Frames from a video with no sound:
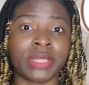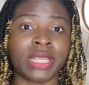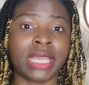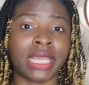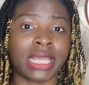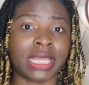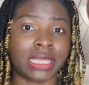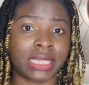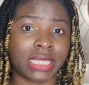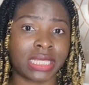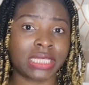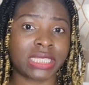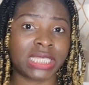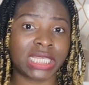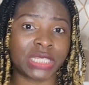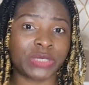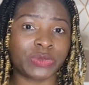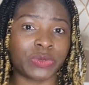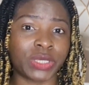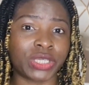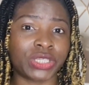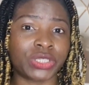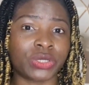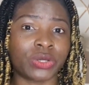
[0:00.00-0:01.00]
In this
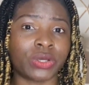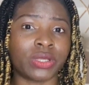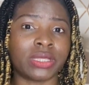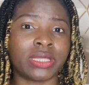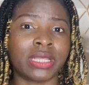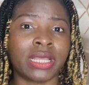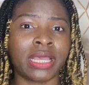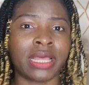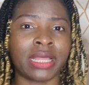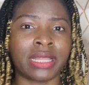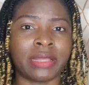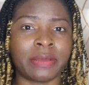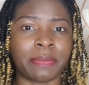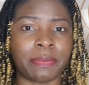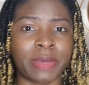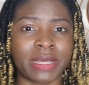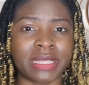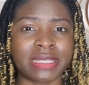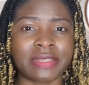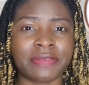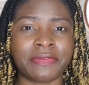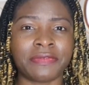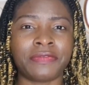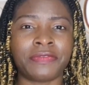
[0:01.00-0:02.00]
situation, the
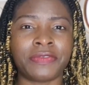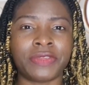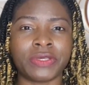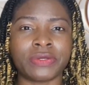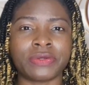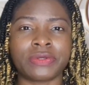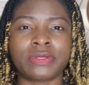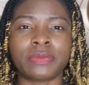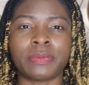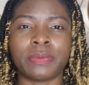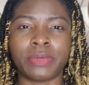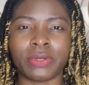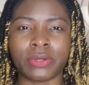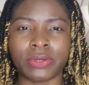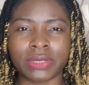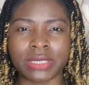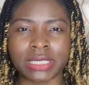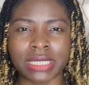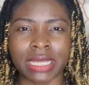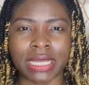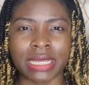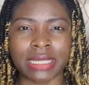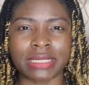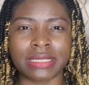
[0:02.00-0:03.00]
person feels
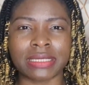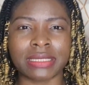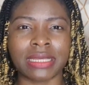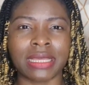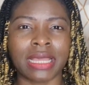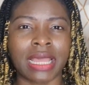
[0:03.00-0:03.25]
bloated,